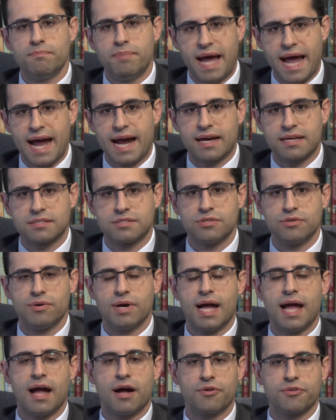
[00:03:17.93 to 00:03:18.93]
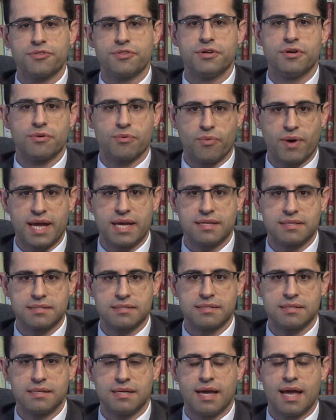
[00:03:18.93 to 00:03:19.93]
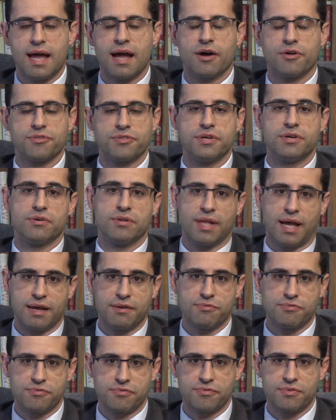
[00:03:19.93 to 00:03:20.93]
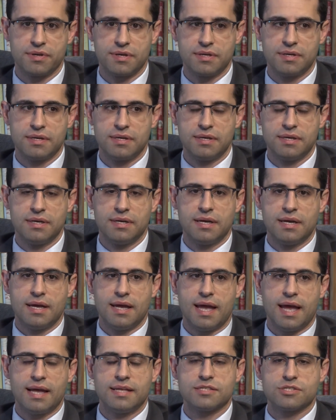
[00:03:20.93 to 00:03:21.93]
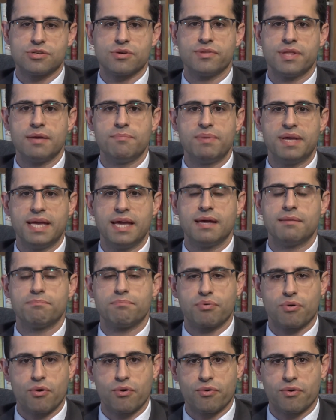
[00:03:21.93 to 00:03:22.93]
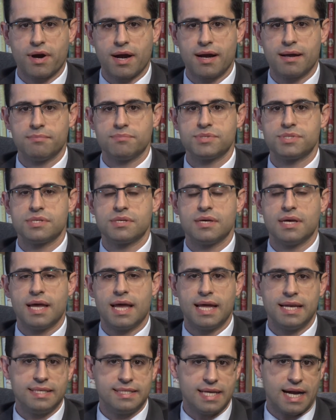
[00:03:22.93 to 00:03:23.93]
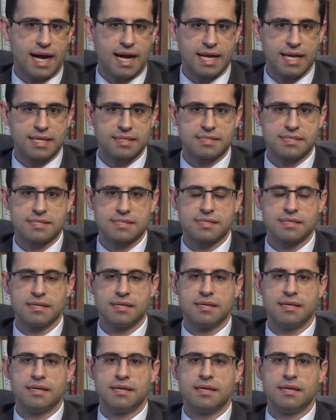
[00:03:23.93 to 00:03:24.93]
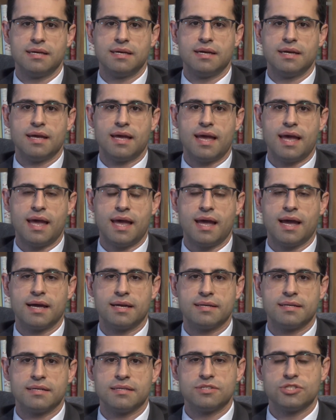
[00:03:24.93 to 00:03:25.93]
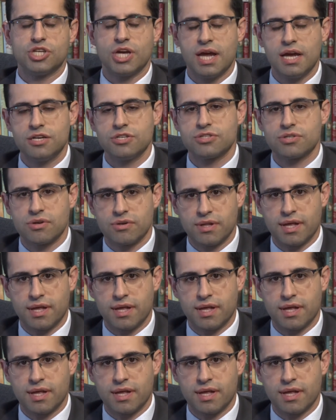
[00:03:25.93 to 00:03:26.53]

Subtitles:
back to a healthier weight, a healthier life. And so they begin programs and diets and change their